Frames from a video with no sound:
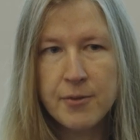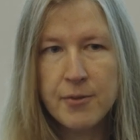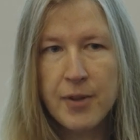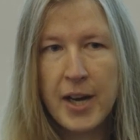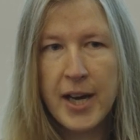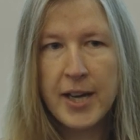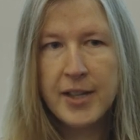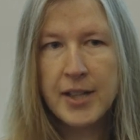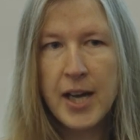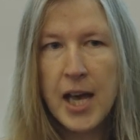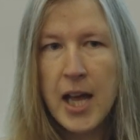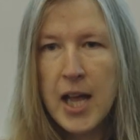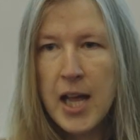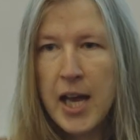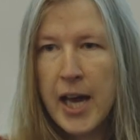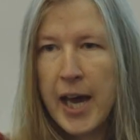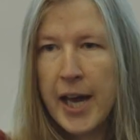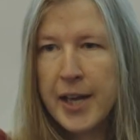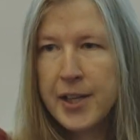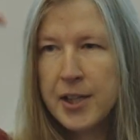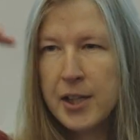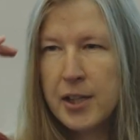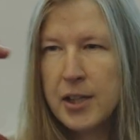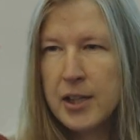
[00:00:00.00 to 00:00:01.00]
right?
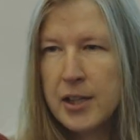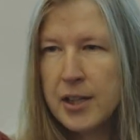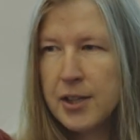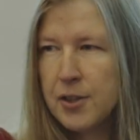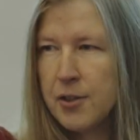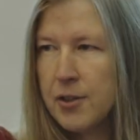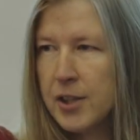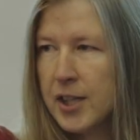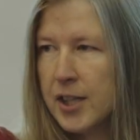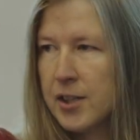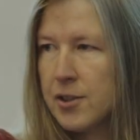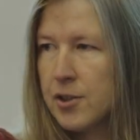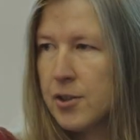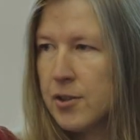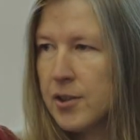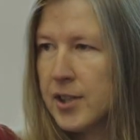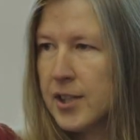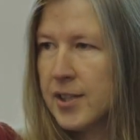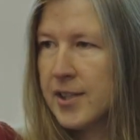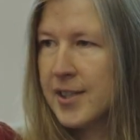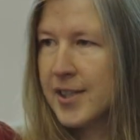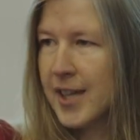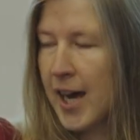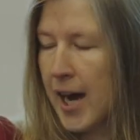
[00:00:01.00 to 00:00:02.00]
And you need to
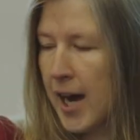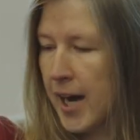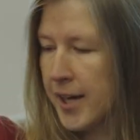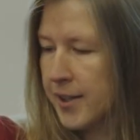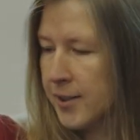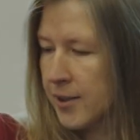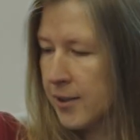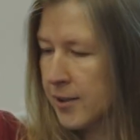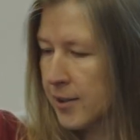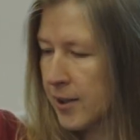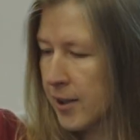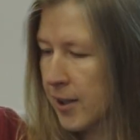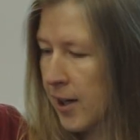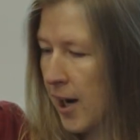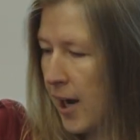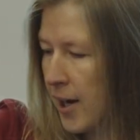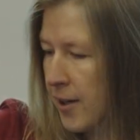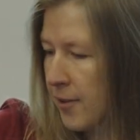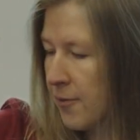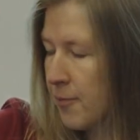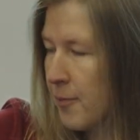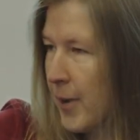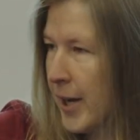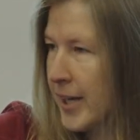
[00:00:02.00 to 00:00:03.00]
decide,
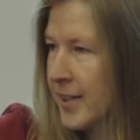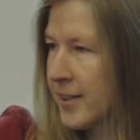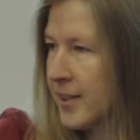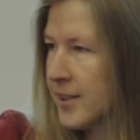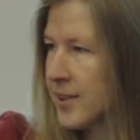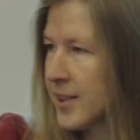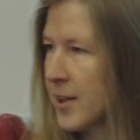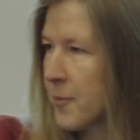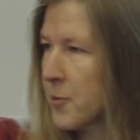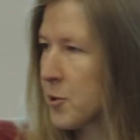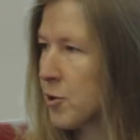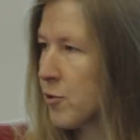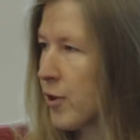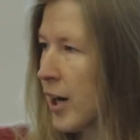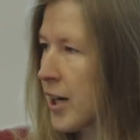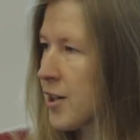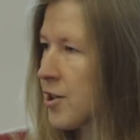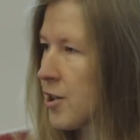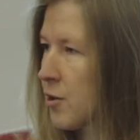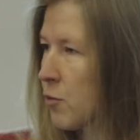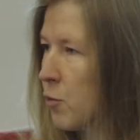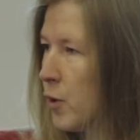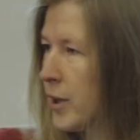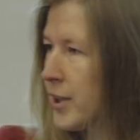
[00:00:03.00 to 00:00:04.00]
kind of make this
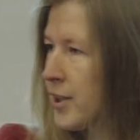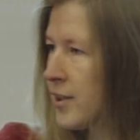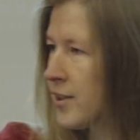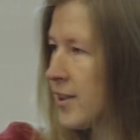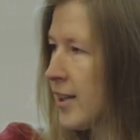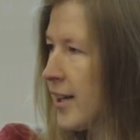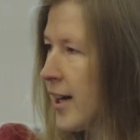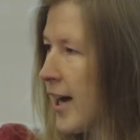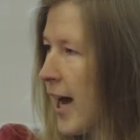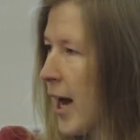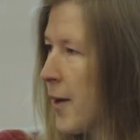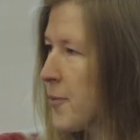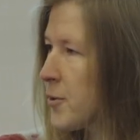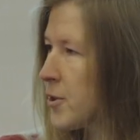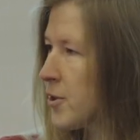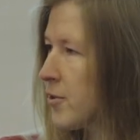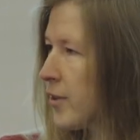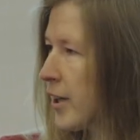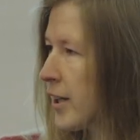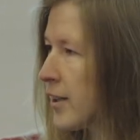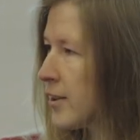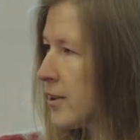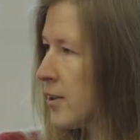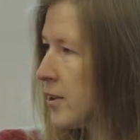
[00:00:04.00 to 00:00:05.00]
abstraction. What is the
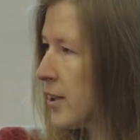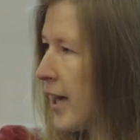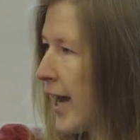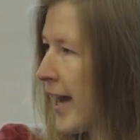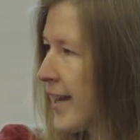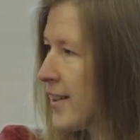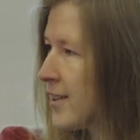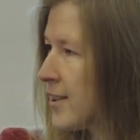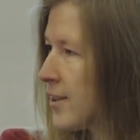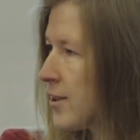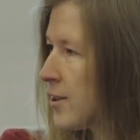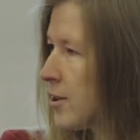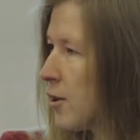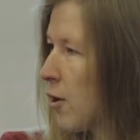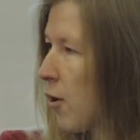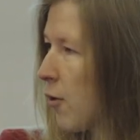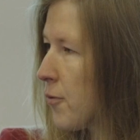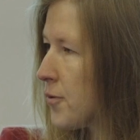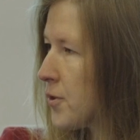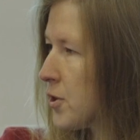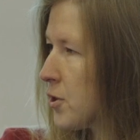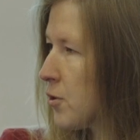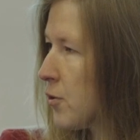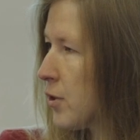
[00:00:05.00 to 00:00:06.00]
abstract entity
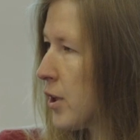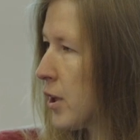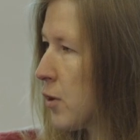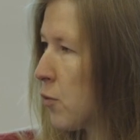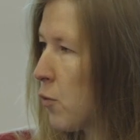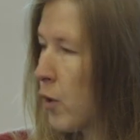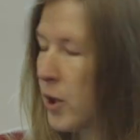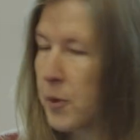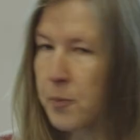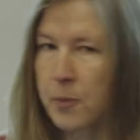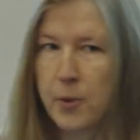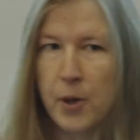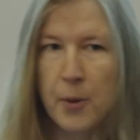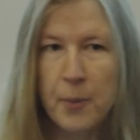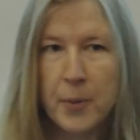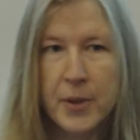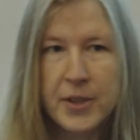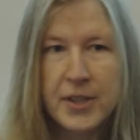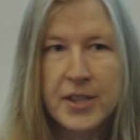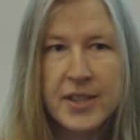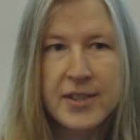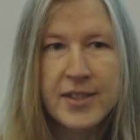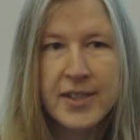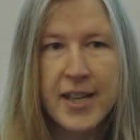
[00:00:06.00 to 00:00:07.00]
of student? What
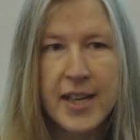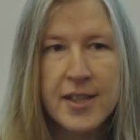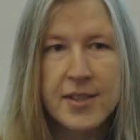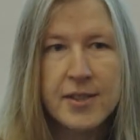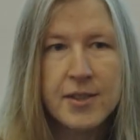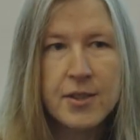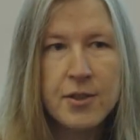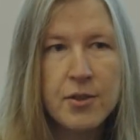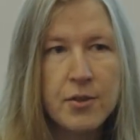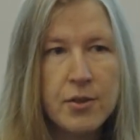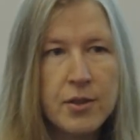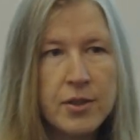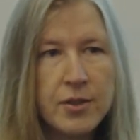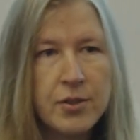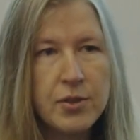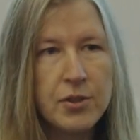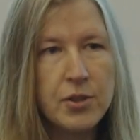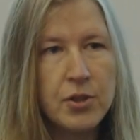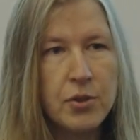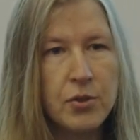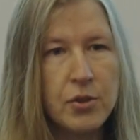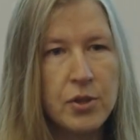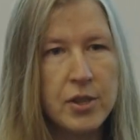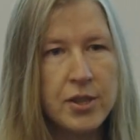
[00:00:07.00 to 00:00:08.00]
properties does
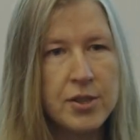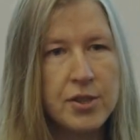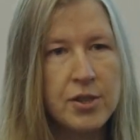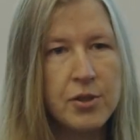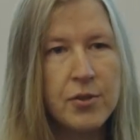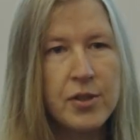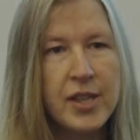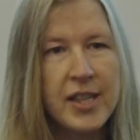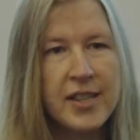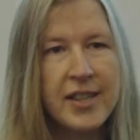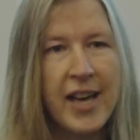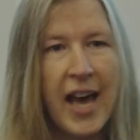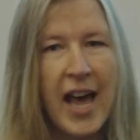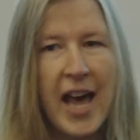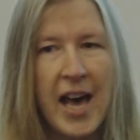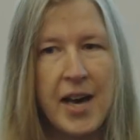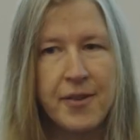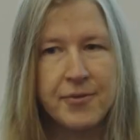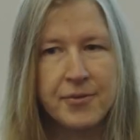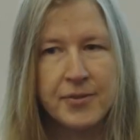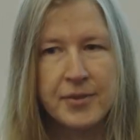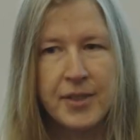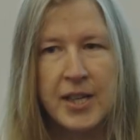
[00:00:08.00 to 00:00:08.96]
student have?